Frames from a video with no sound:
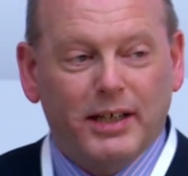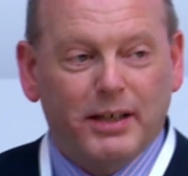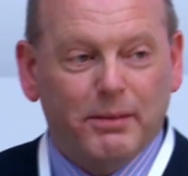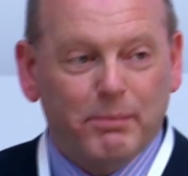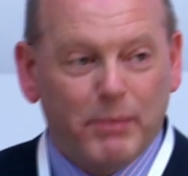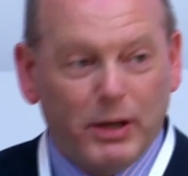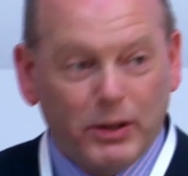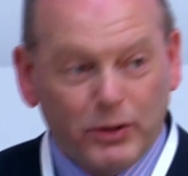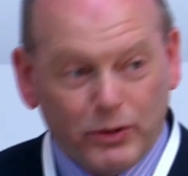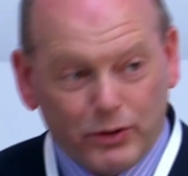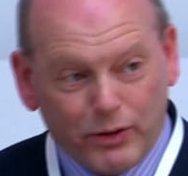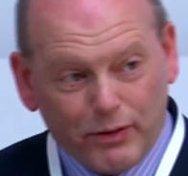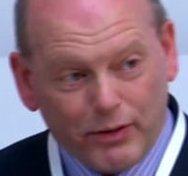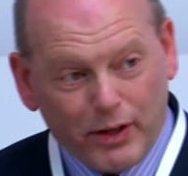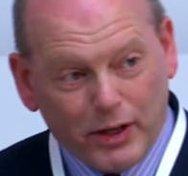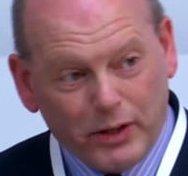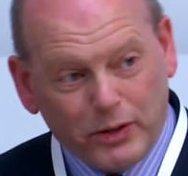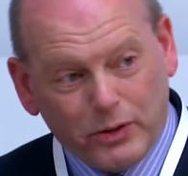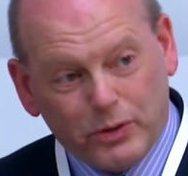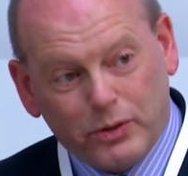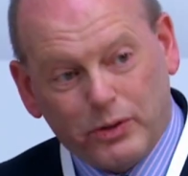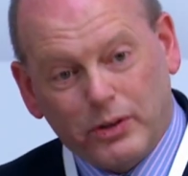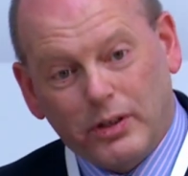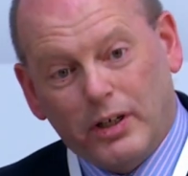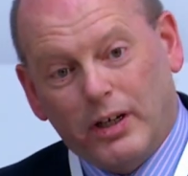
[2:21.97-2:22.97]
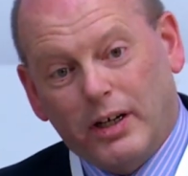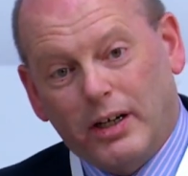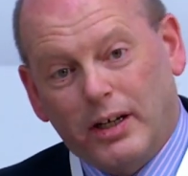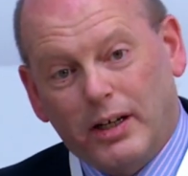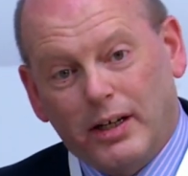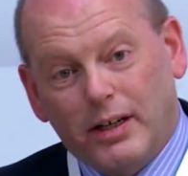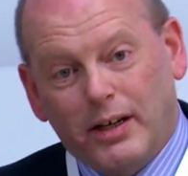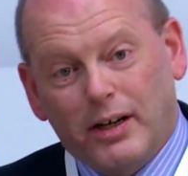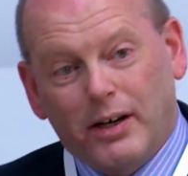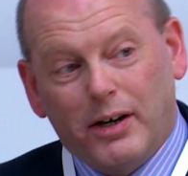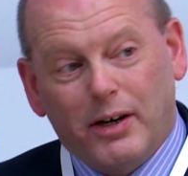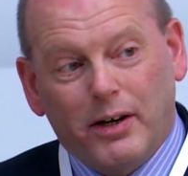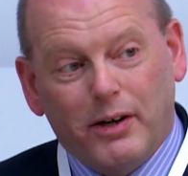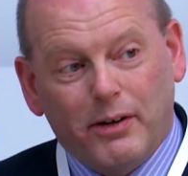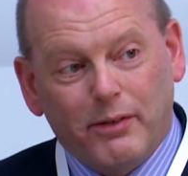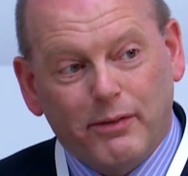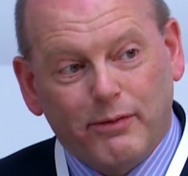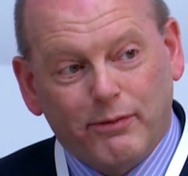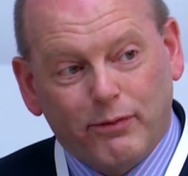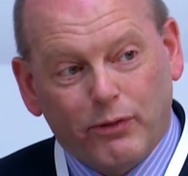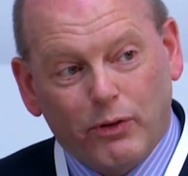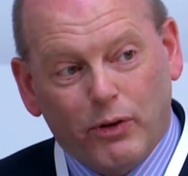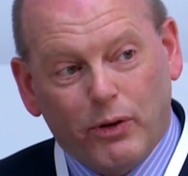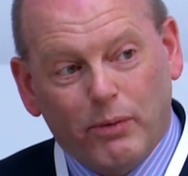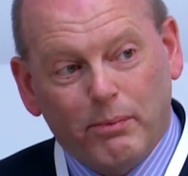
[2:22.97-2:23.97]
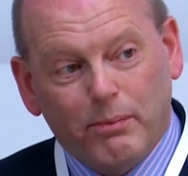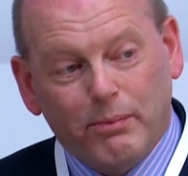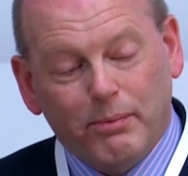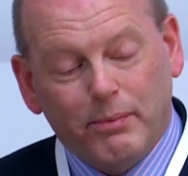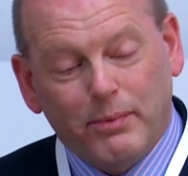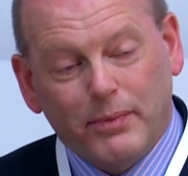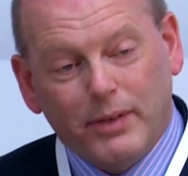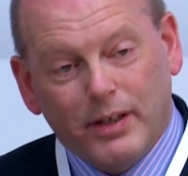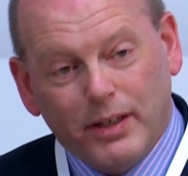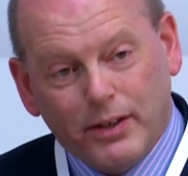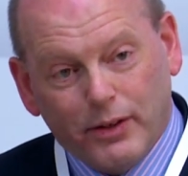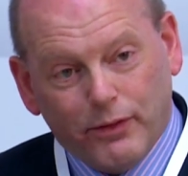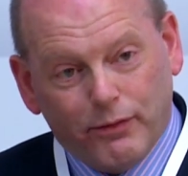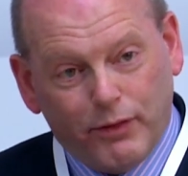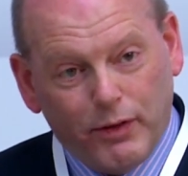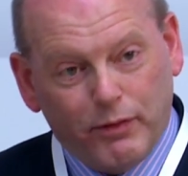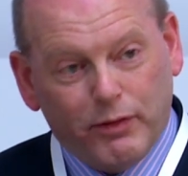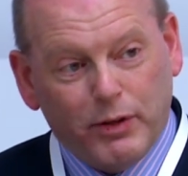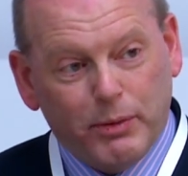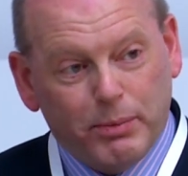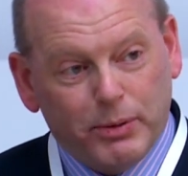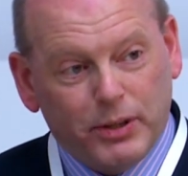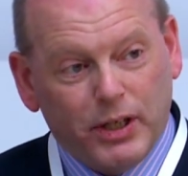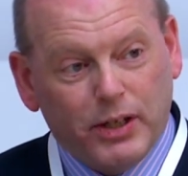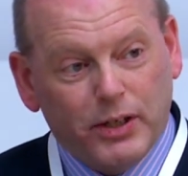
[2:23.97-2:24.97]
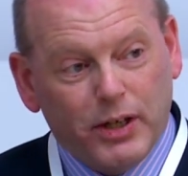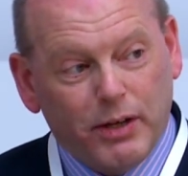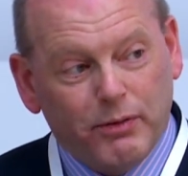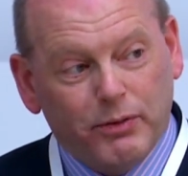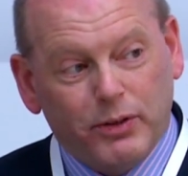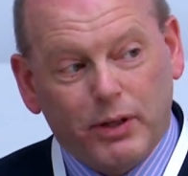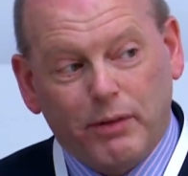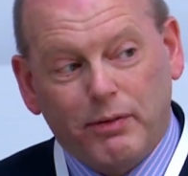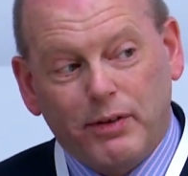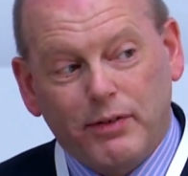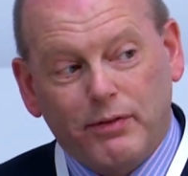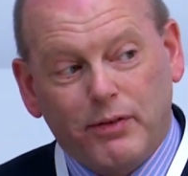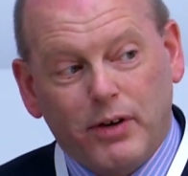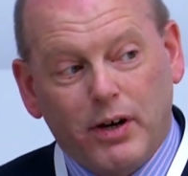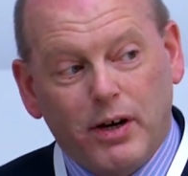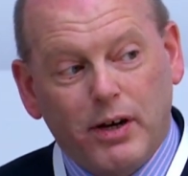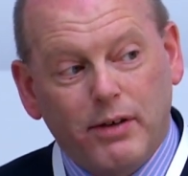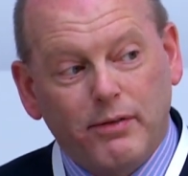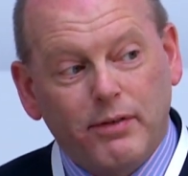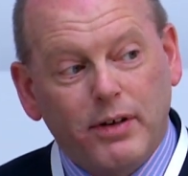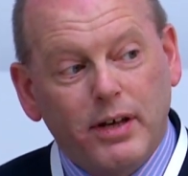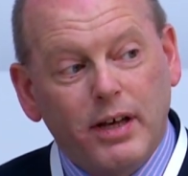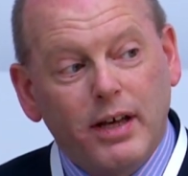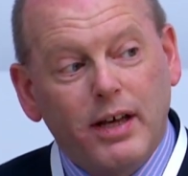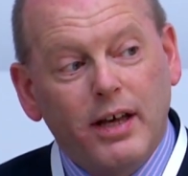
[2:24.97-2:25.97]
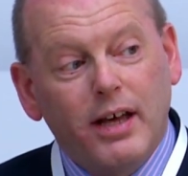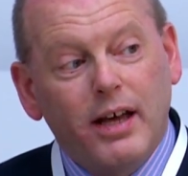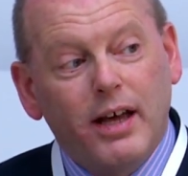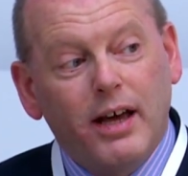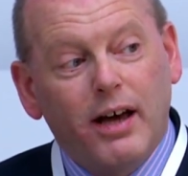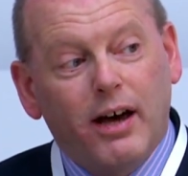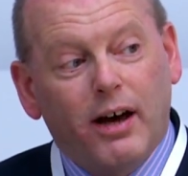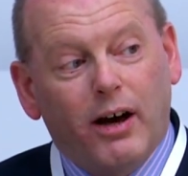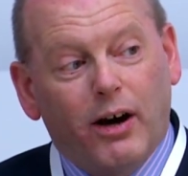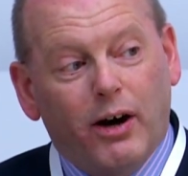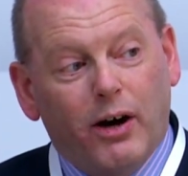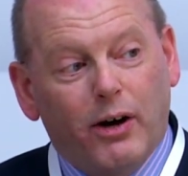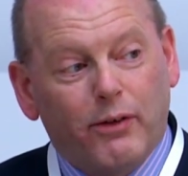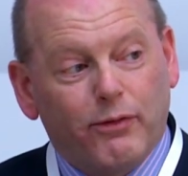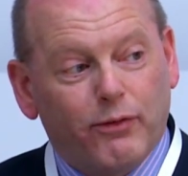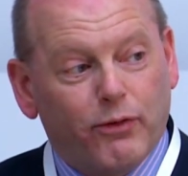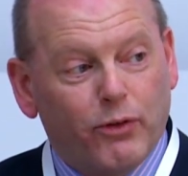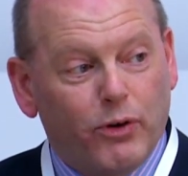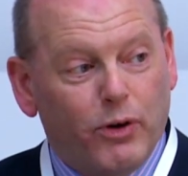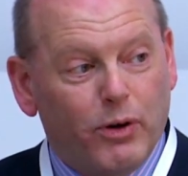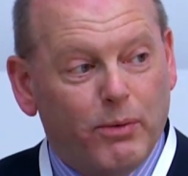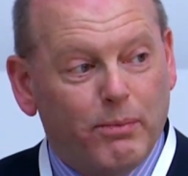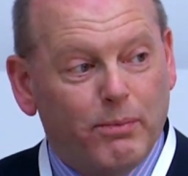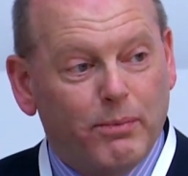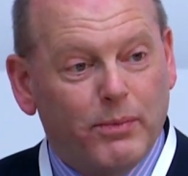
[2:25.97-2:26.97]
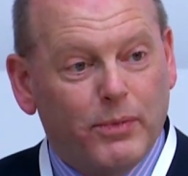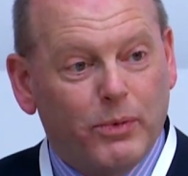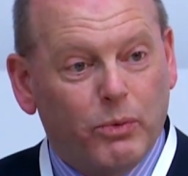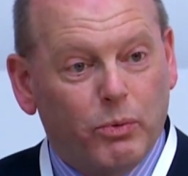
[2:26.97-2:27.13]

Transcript: most of those are from the 50% over 75 are from